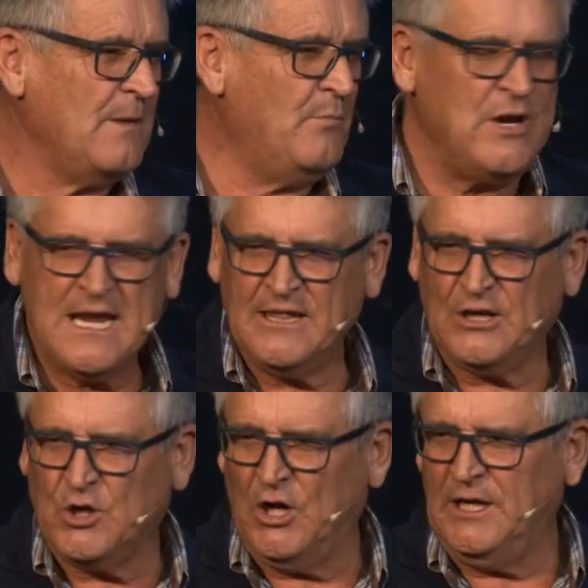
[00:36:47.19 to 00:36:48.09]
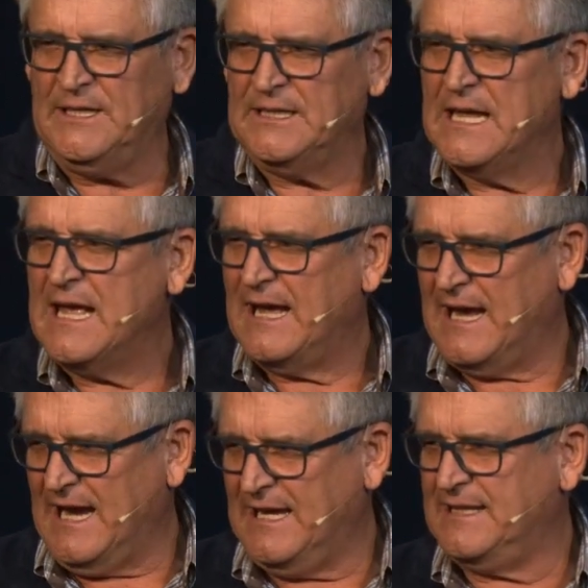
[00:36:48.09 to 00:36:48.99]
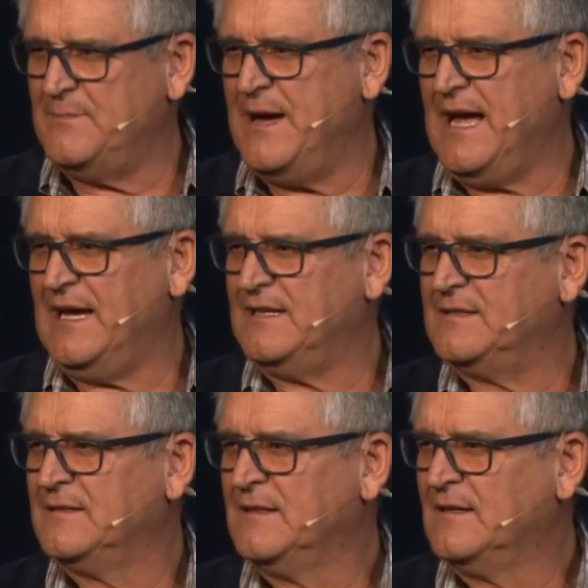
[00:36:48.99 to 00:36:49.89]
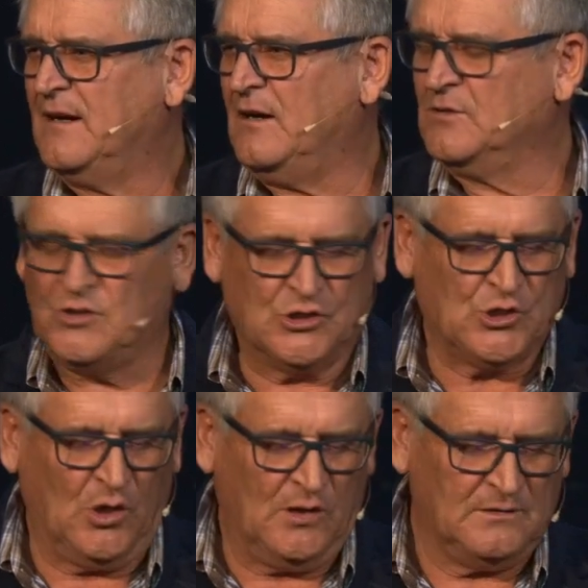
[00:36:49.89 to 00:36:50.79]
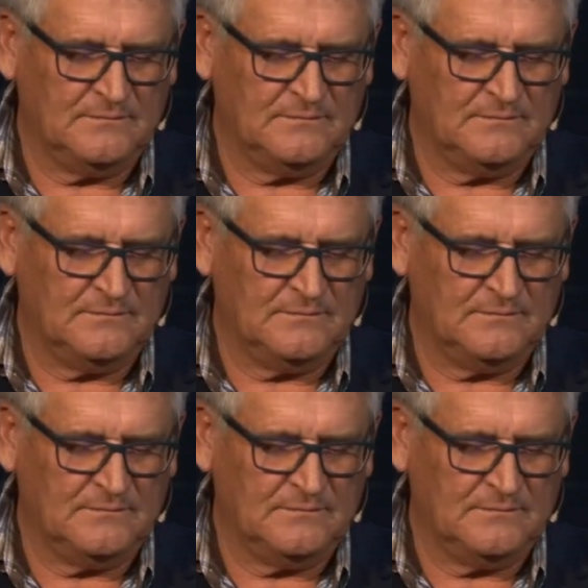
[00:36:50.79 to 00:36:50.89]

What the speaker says: bringing the good and the bad onto shore.